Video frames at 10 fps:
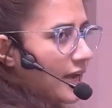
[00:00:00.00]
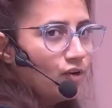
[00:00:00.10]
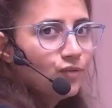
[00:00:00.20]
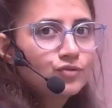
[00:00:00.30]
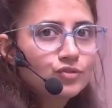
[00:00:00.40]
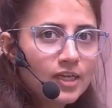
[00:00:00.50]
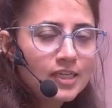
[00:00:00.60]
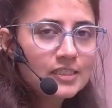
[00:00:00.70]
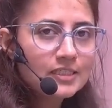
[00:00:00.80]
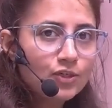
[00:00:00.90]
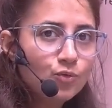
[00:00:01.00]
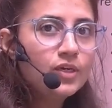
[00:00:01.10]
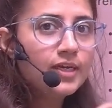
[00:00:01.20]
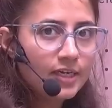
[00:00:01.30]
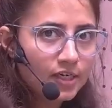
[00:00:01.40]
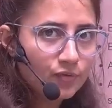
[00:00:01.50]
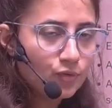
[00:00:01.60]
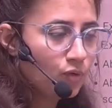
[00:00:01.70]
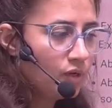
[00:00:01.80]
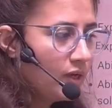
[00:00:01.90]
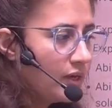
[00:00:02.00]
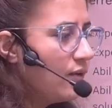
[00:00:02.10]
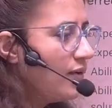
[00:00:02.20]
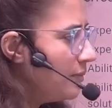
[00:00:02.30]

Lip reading: kind of skills during interview. Now,